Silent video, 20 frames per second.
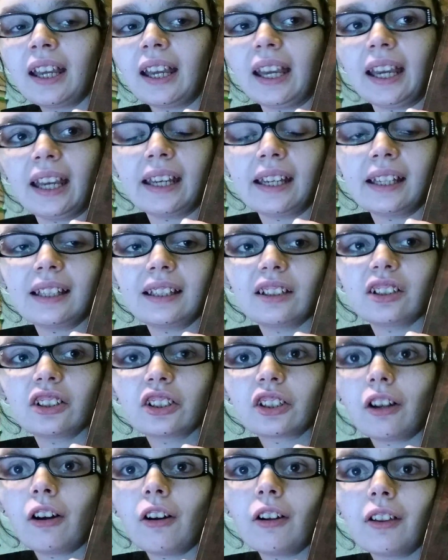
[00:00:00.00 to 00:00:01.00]
and
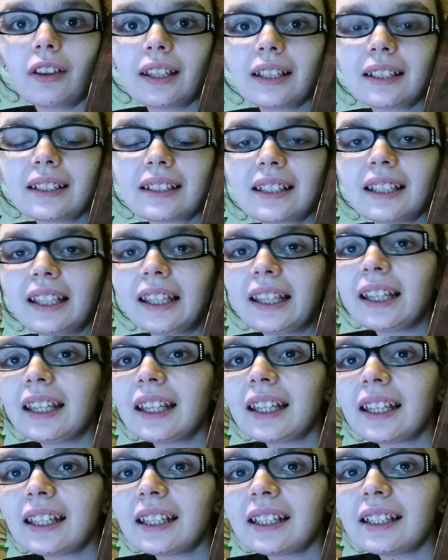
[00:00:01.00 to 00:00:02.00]
there's all these
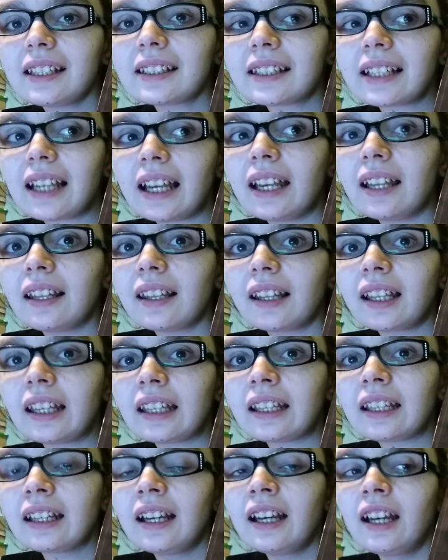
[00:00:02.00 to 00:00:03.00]
keys and
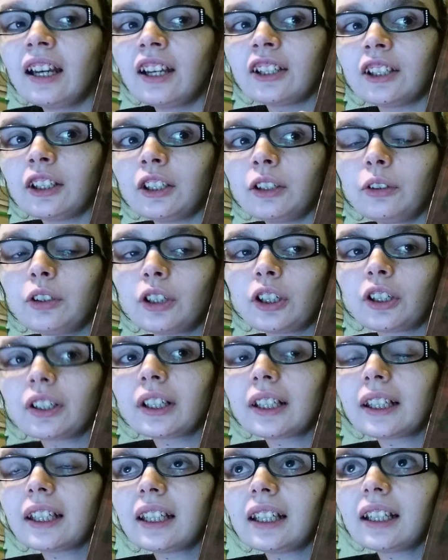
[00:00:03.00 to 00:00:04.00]
like you turn
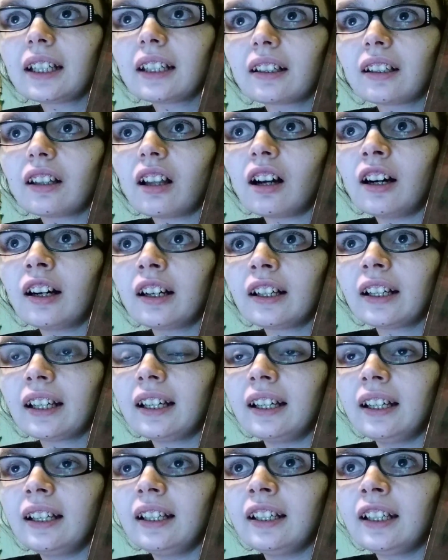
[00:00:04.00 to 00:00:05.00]
a key in the lock
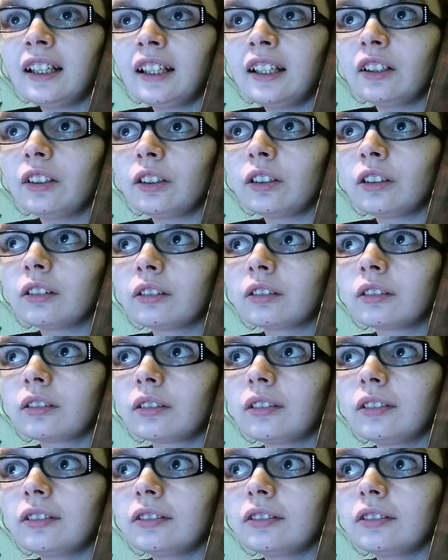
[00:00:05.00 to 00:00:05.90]
and it'll